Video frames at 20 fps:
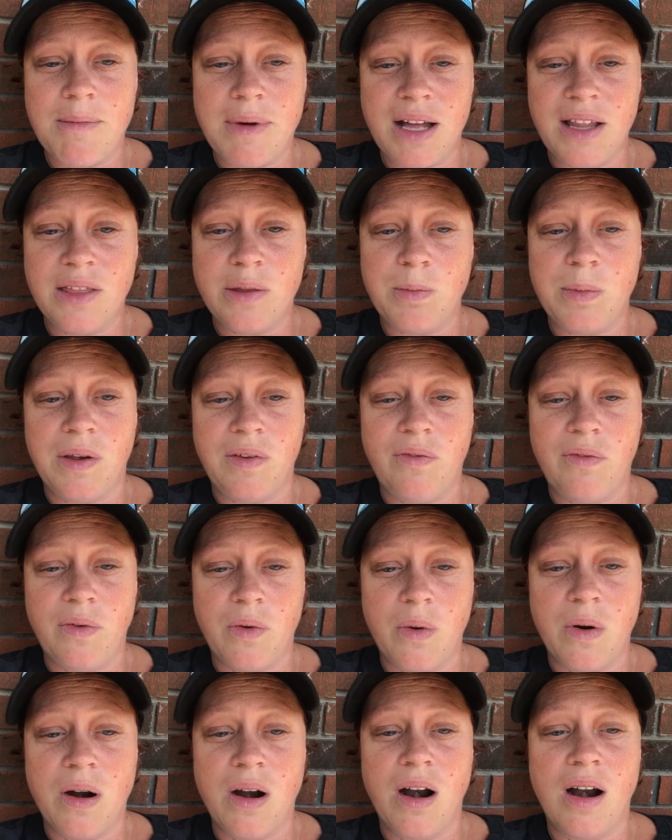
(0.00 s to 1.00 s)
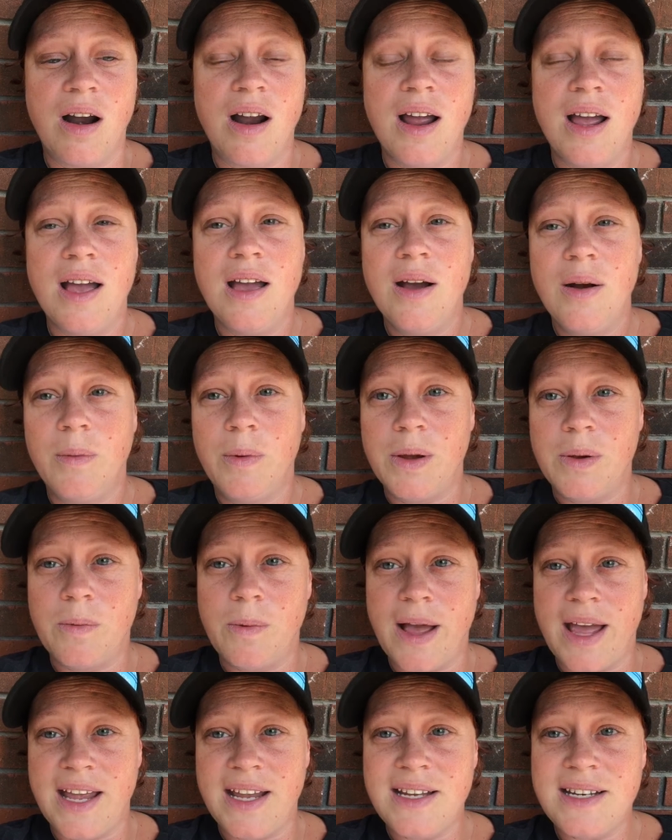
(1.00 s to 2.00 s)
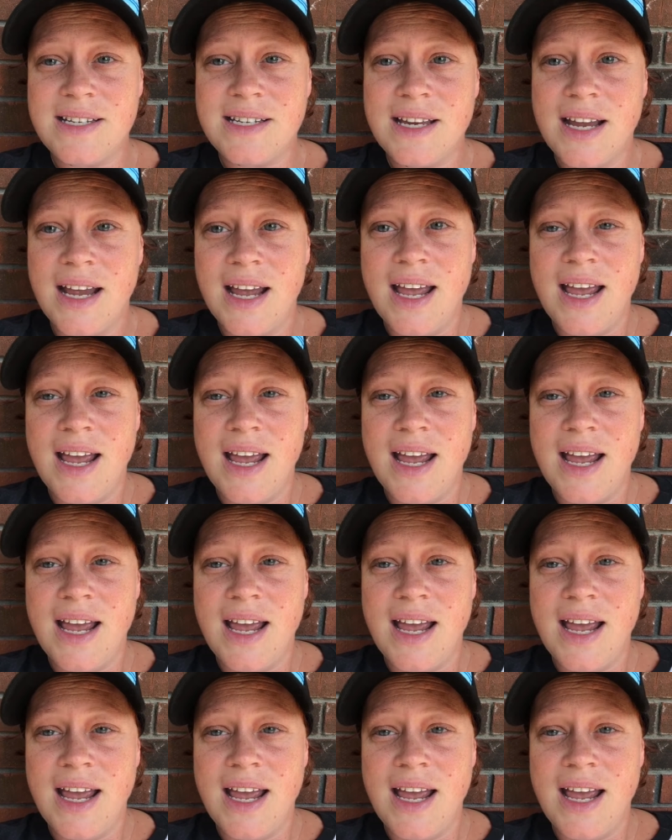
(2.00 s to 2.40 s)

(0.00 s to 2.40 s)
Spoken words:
month before we went,